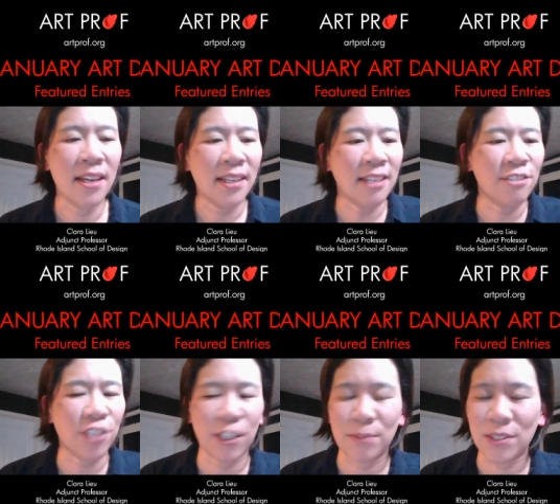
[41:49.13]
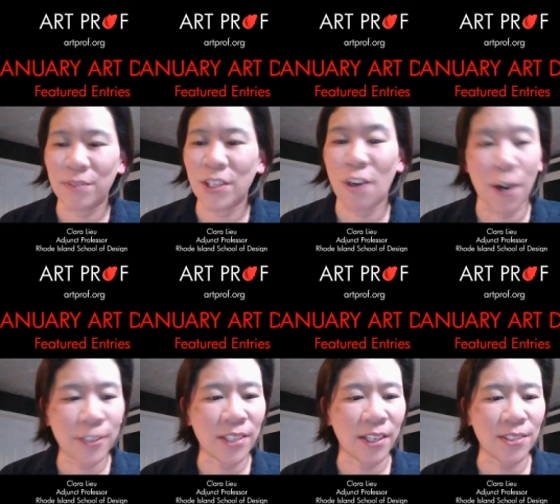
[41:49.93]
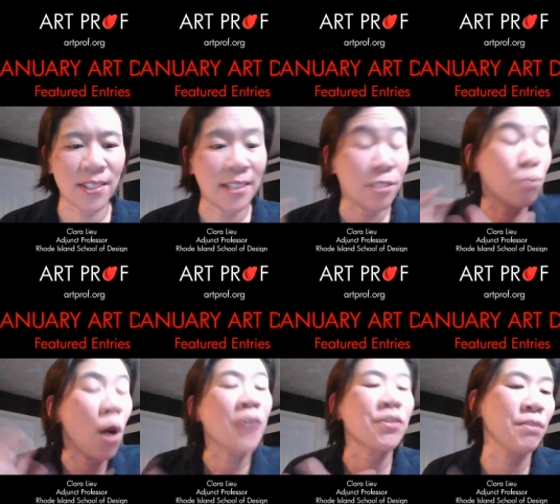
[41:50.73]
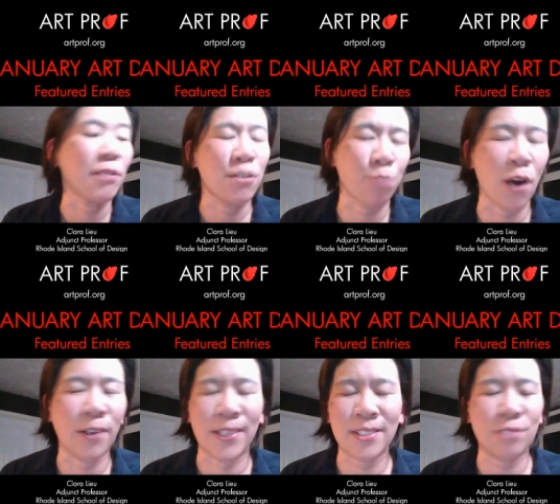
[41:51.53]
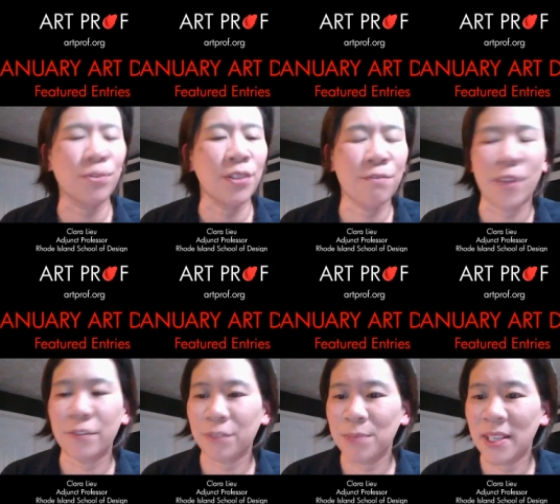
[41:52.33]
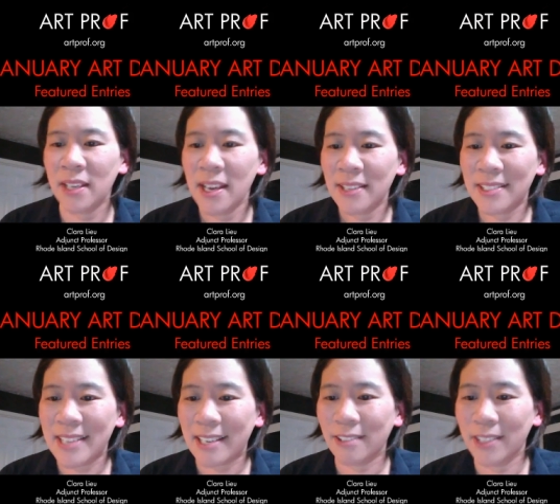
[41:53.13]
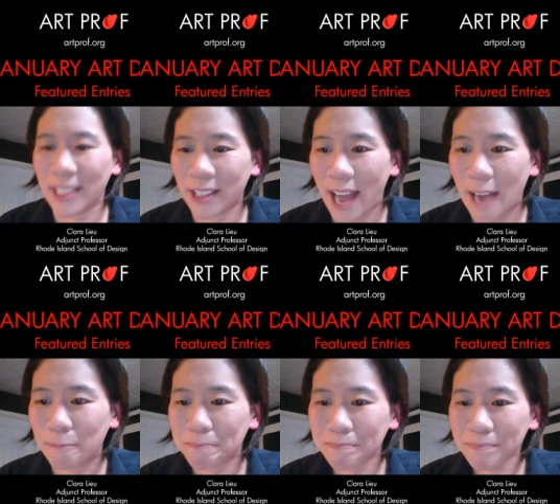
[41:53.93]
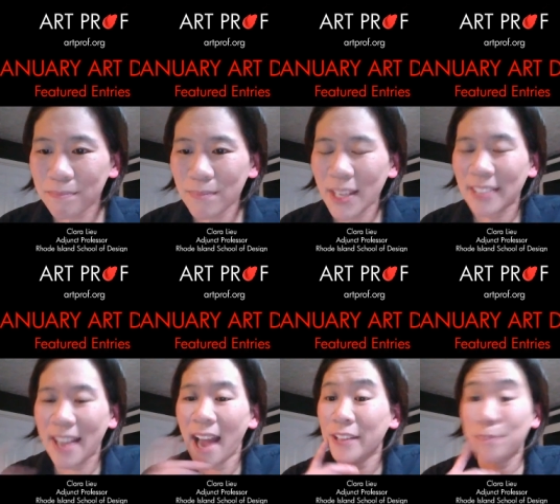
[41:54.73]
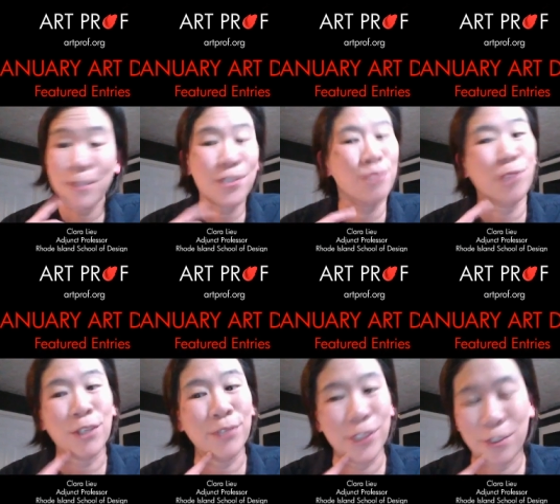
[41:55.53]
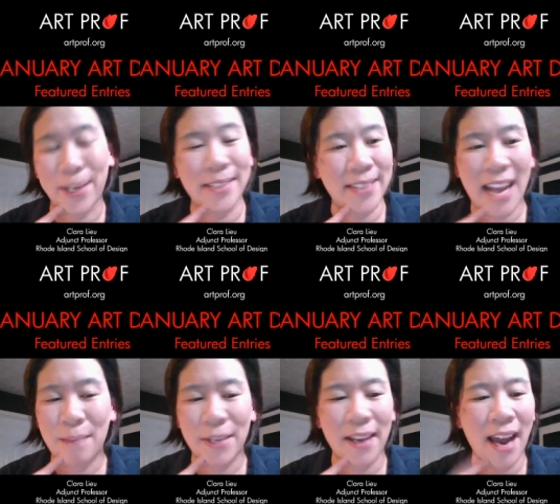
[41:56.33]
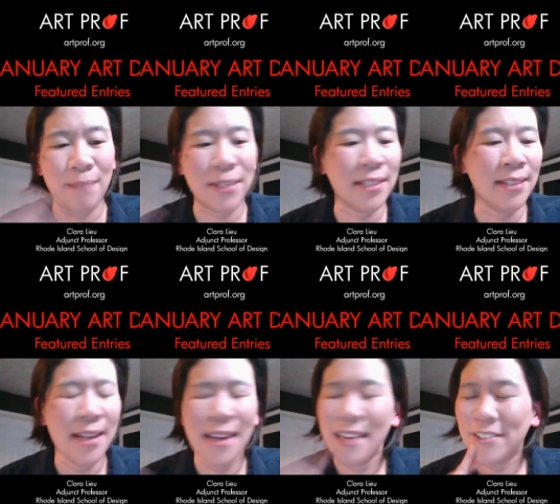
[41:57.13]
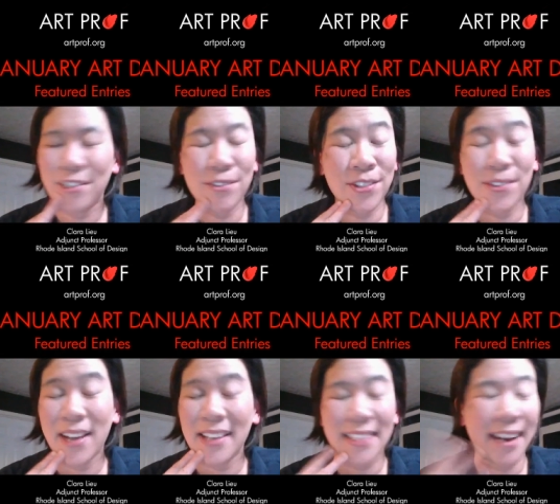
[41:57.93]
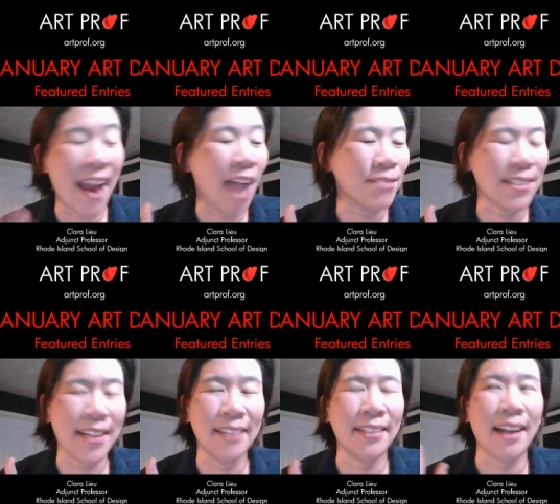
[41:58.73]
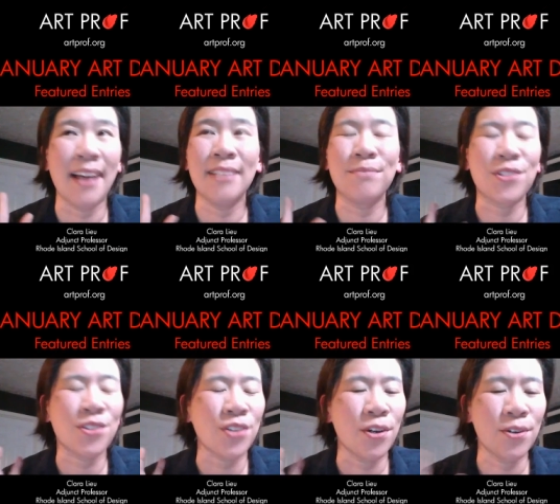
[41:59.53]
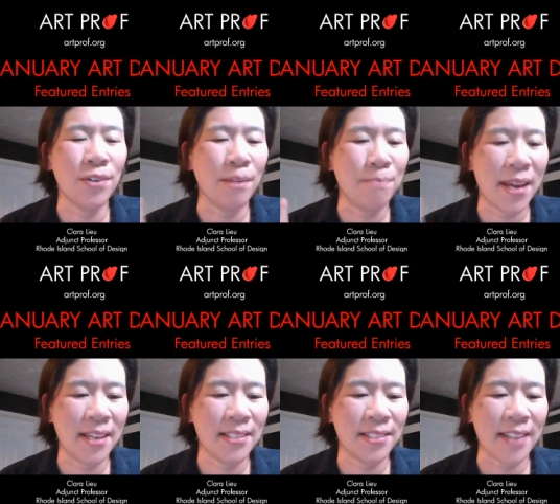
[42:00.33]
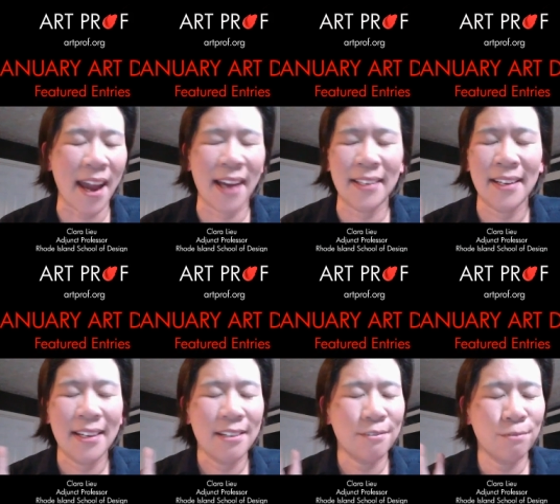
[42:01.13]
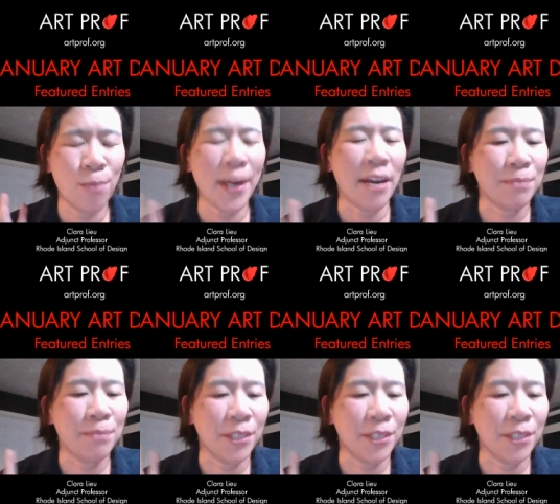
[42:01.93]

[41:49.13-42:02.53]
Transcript: in terms of the art dares and, and to watch everybody's progress. It's really fun for me to take a look at that. Yeah, the pieces were really great, Tammy. I mean, you you guys, I have to say, like I am just so amazed at what everybody